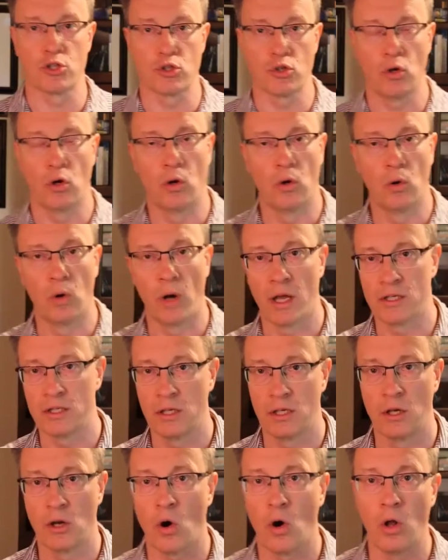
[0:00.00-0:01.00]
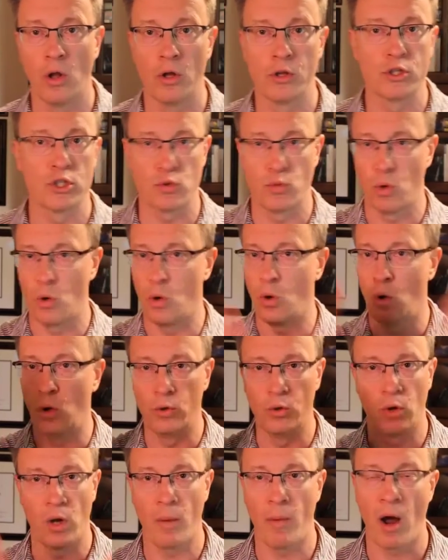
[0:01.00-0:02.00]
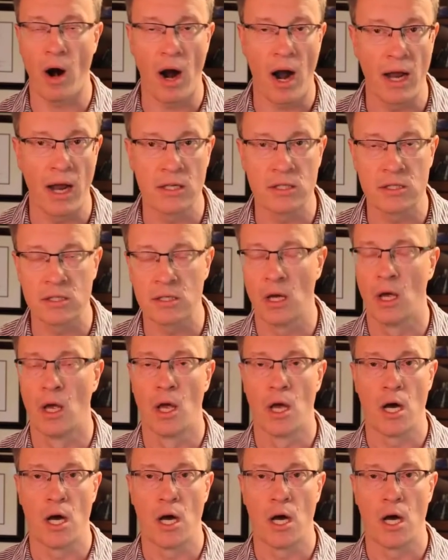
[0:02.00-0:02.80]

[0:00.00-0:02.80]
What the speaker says: So as a neurologist, we all do MRIs.